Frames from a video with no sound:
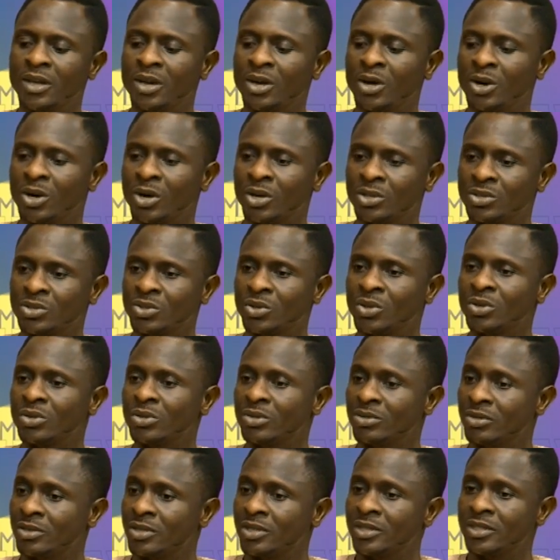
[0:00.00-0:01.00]
Also,
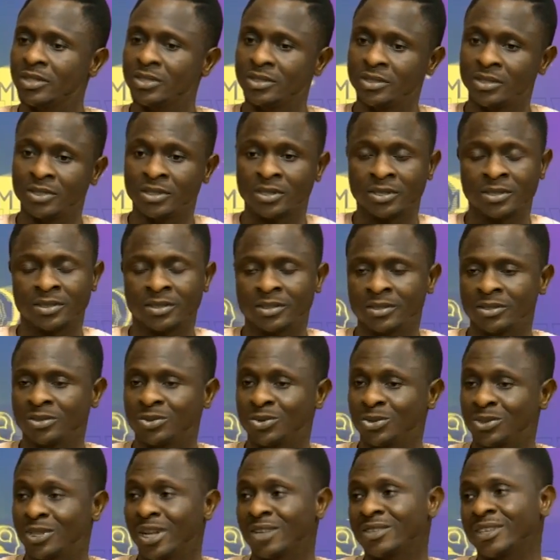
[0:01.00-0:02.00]
the
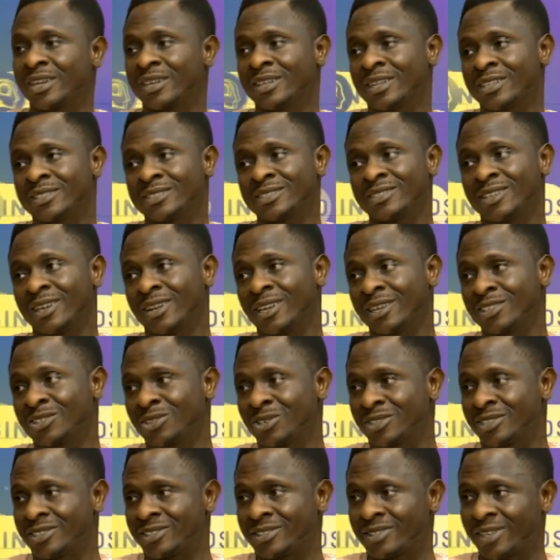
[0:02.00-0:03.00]
2019
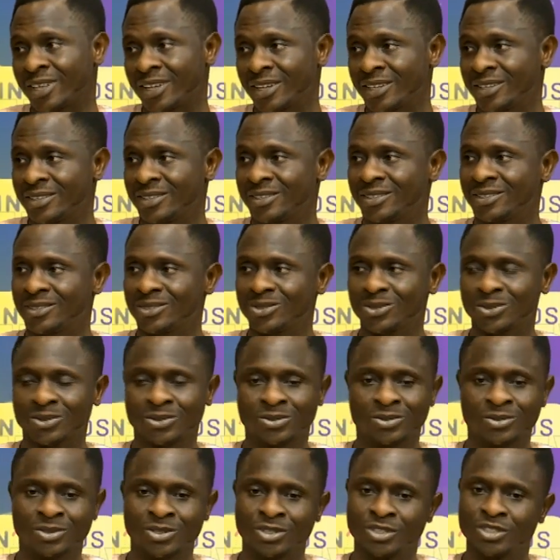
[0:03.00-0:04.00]
election is there,
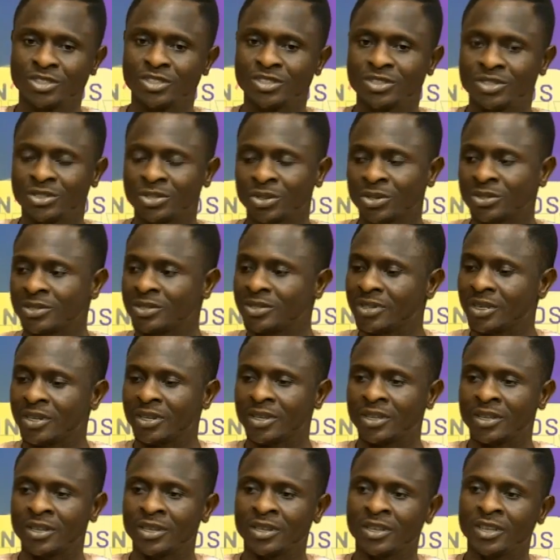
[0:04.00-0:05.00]
so just
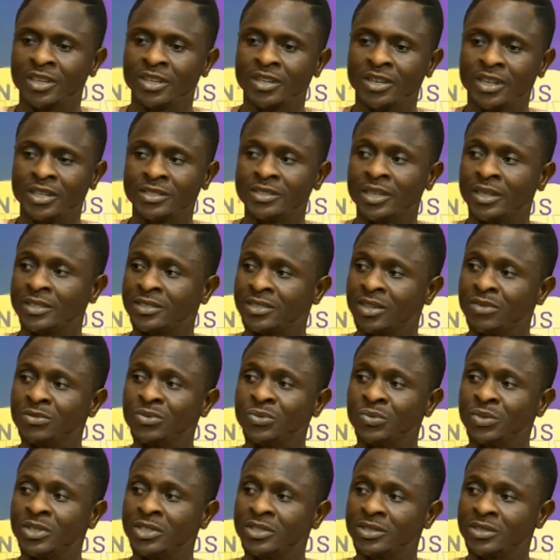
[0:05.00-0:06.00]
less than
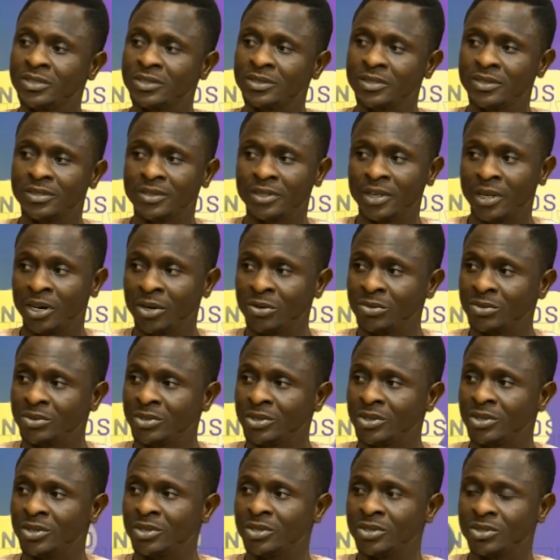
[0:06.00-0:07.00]
7 weeks now.
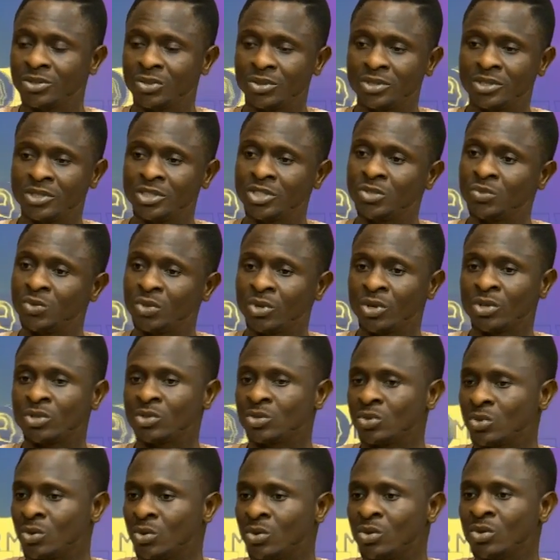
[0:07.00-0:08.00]
So this will
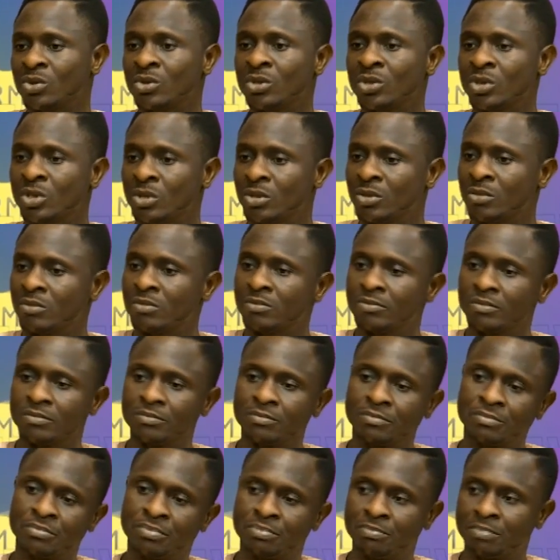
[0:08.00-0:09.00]
also
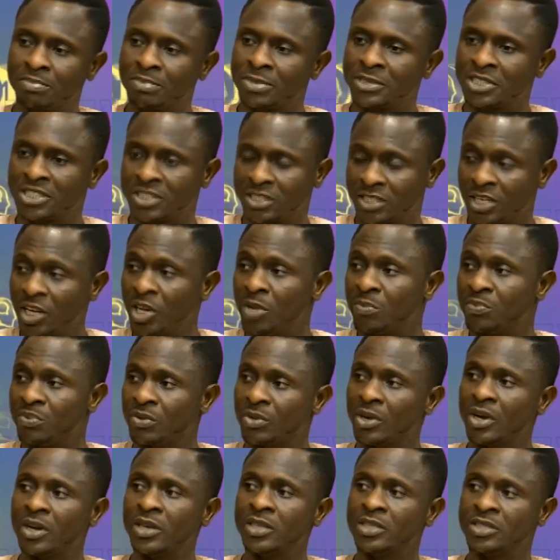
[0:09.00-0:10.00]
shape
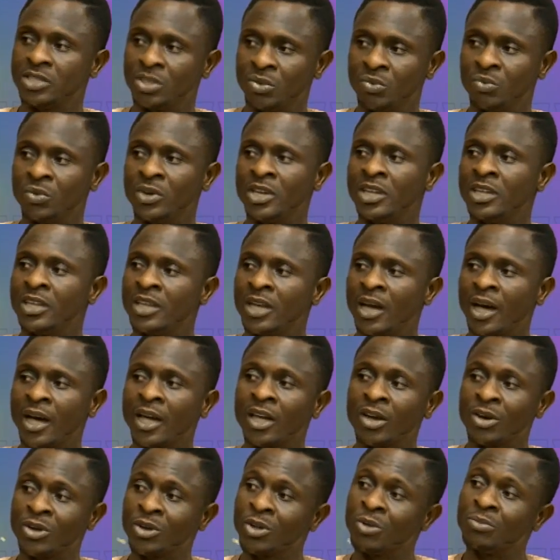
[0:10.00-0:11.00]
the way our
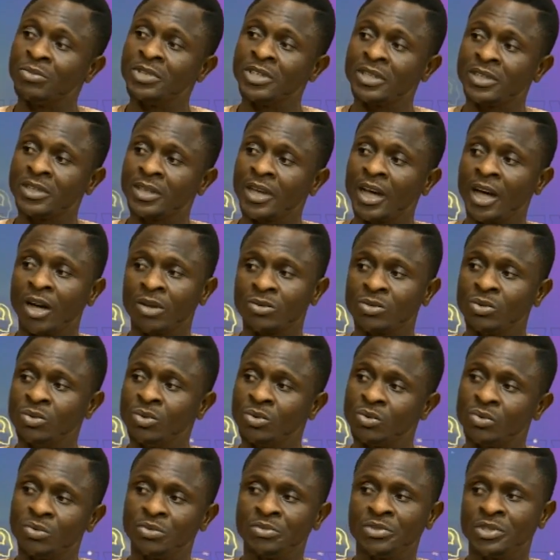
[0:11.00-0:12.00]
economic
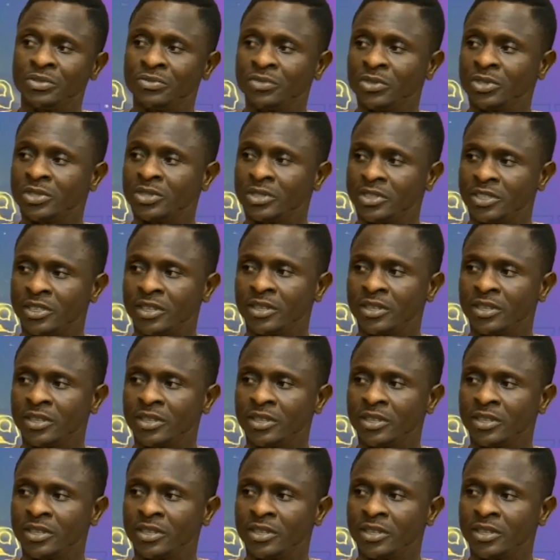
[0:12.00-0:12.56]
outlook will be for the year.